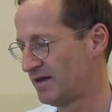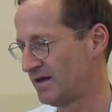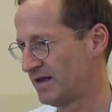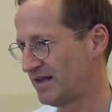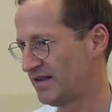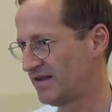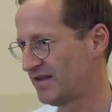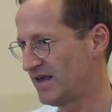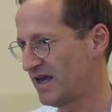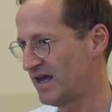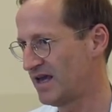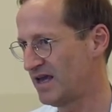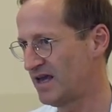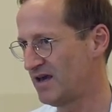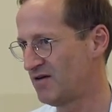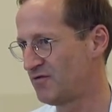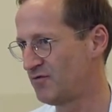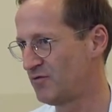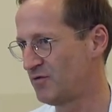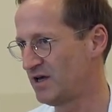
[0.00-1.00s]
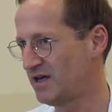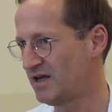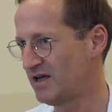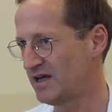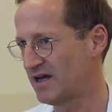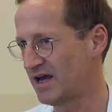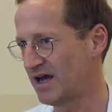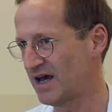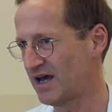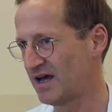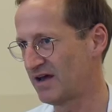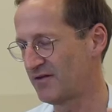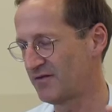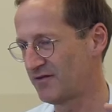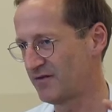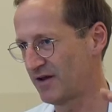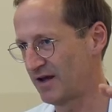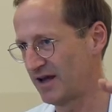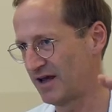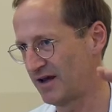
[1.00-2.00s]
Let's say if we
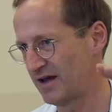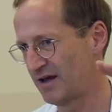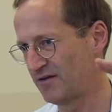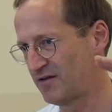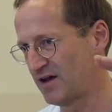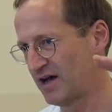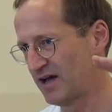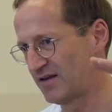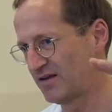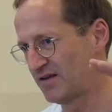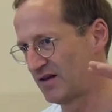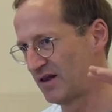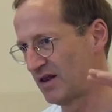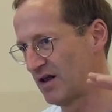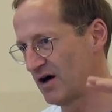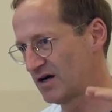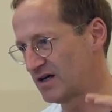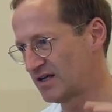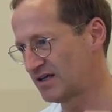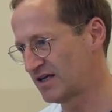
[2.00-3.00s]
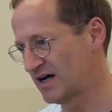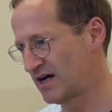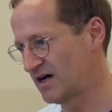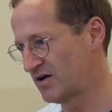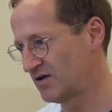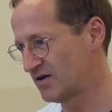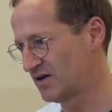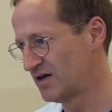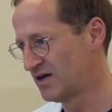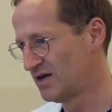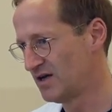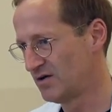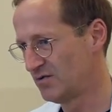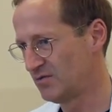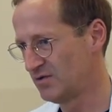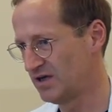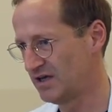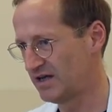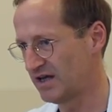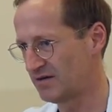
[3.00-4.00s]
have had the lockdown,
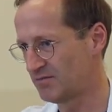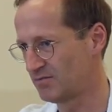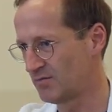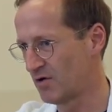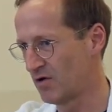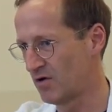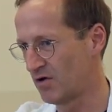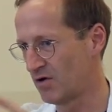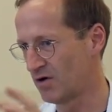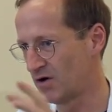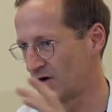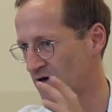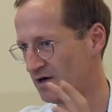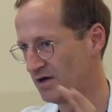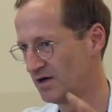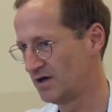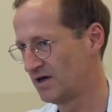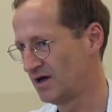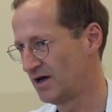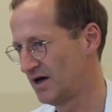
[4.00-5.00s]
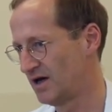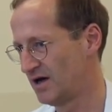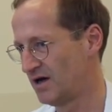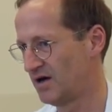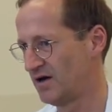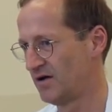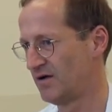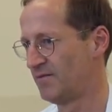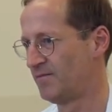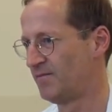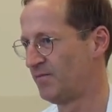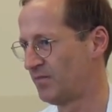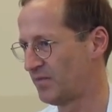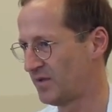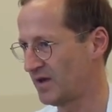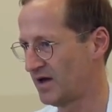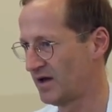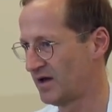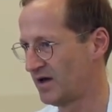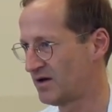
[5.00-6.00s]
we had more
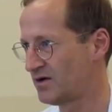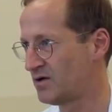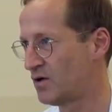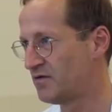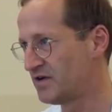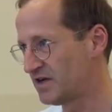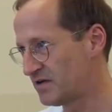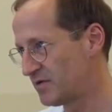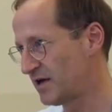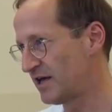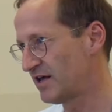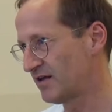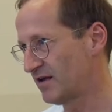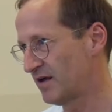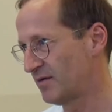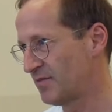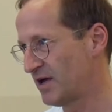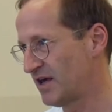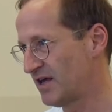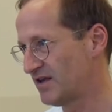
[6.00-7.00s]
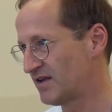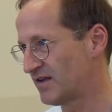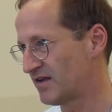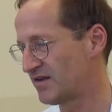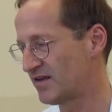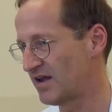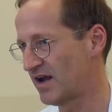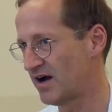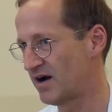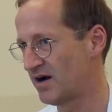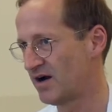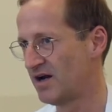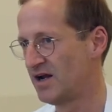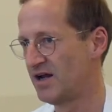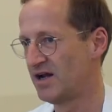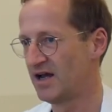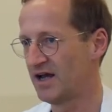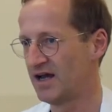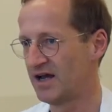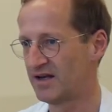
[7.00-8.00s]
COVID patients there,
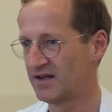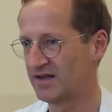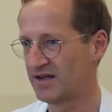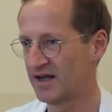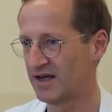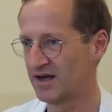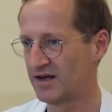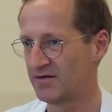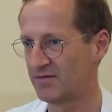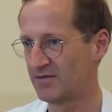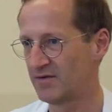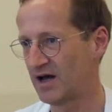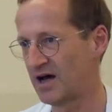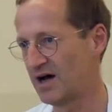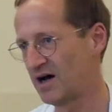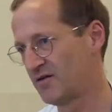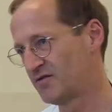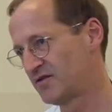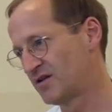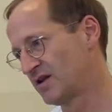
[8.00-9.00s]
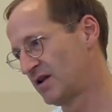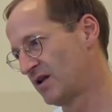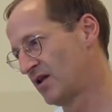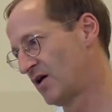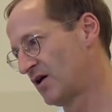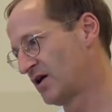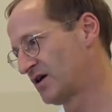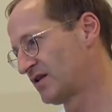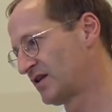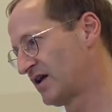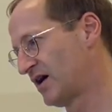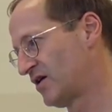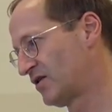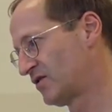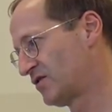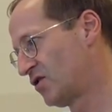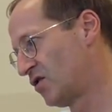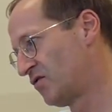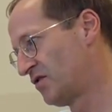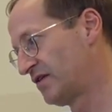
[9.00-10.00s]
and then after the
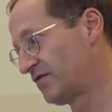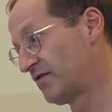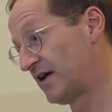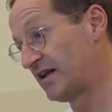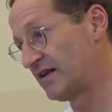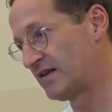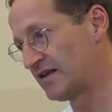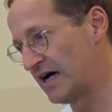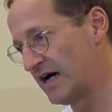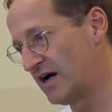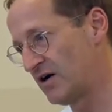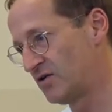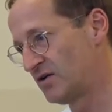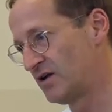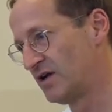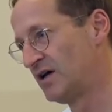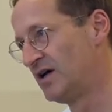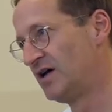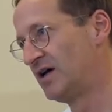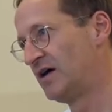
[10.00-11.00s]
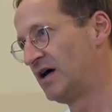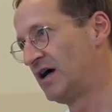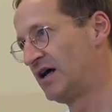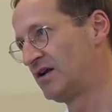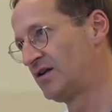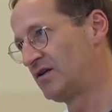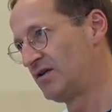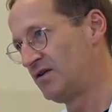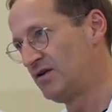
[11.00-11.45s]
lockdown, COVID went down and